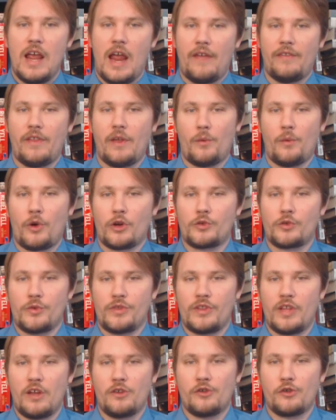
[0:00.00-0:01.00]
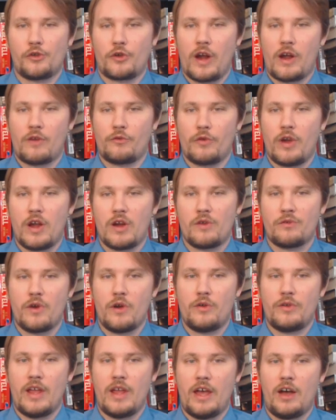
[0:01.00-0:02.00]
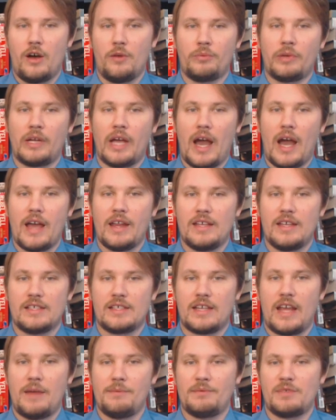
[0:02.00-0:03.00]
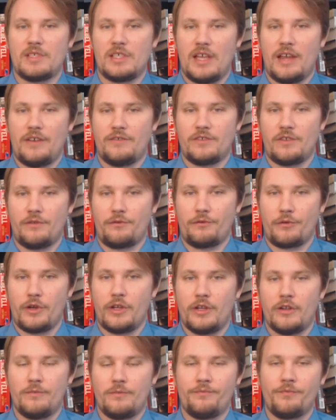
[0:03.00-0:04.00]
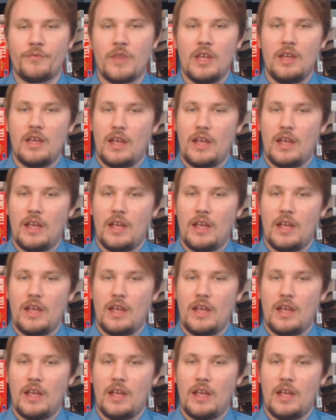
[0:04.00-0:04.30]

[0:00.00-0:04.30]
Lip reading: and they worked with the Underground Railroad to help guide escaped slaves to freedom,